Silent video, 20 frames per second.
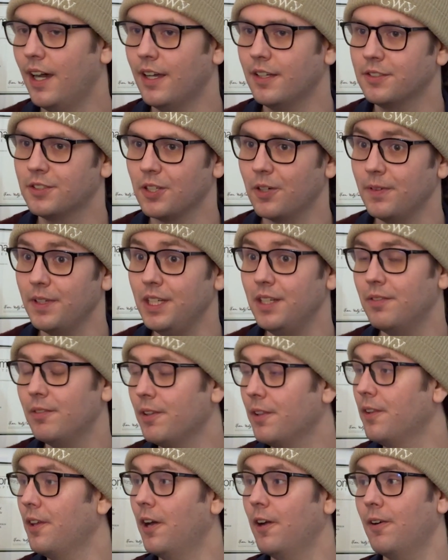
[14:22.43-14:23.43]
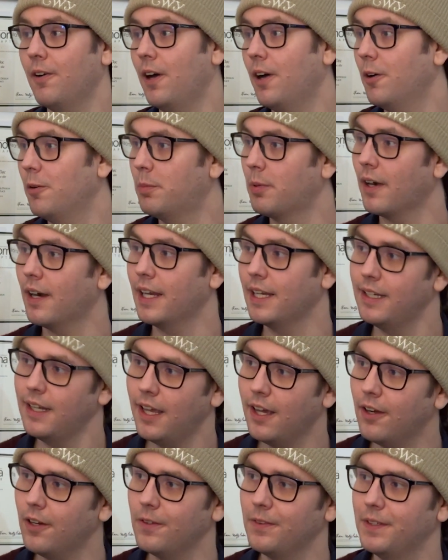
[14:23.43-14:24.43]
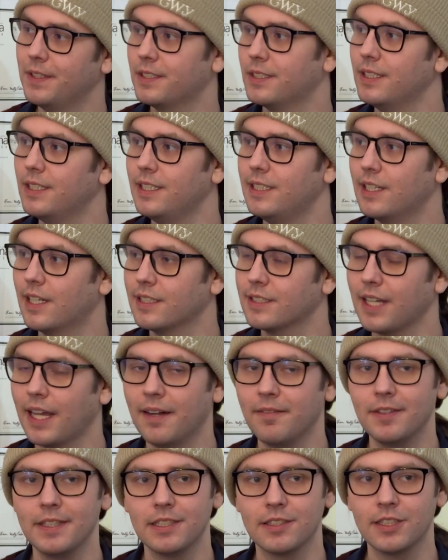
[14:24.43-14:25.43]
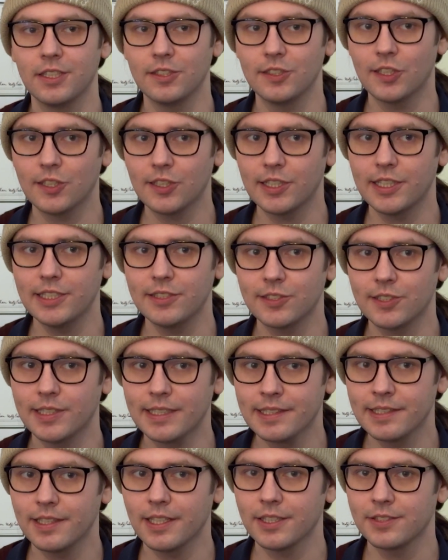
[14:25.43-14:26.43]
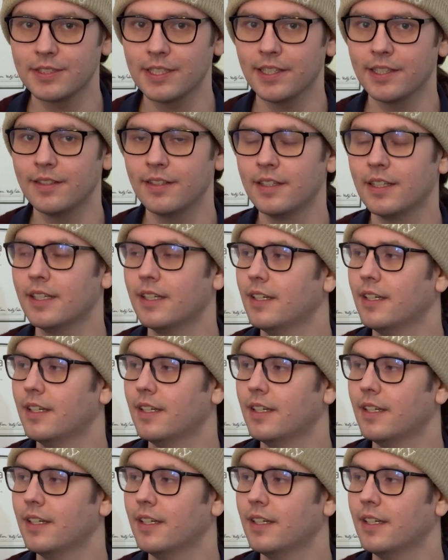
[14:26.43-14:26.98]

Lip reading: So even though O'Brien held the city does have this concurrent jurisdiction,